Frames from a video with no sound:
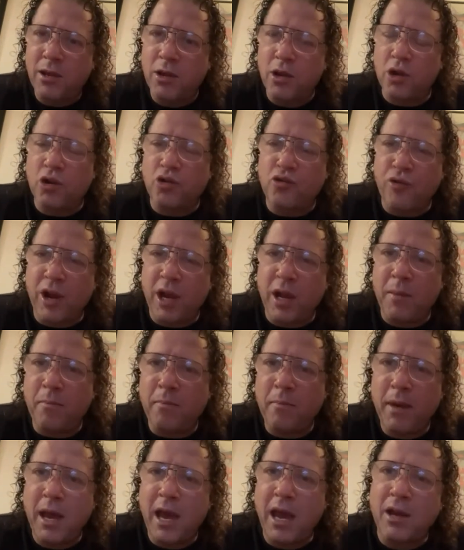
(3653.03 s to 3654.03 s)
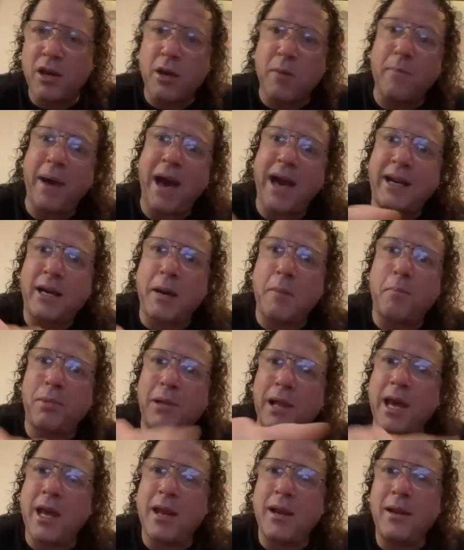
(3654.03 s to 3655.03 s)
your dream, and your backup
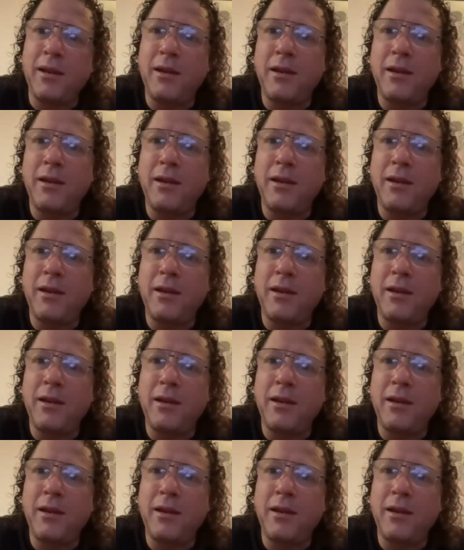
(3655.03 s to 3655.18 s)
plan.